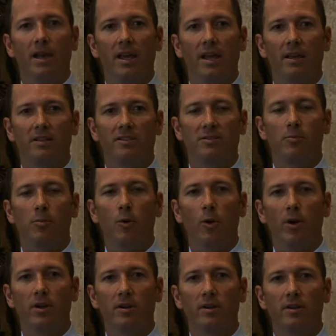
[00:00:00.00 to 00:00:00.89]
And it's
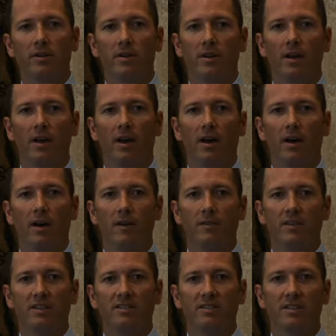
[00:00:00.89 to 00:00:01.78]
important,
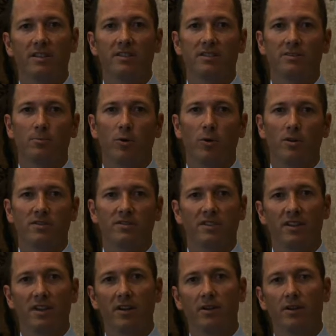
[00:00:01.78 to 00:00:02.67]
obviously sports
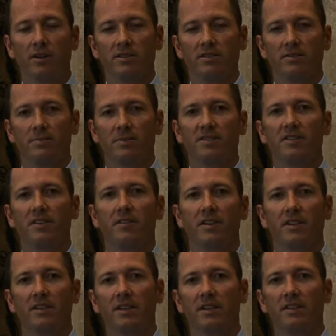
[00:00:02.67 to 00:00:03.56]
gear is
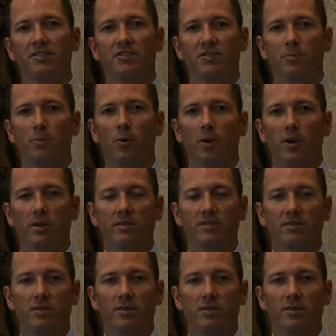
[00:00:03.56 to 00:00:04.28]
specific to each sport,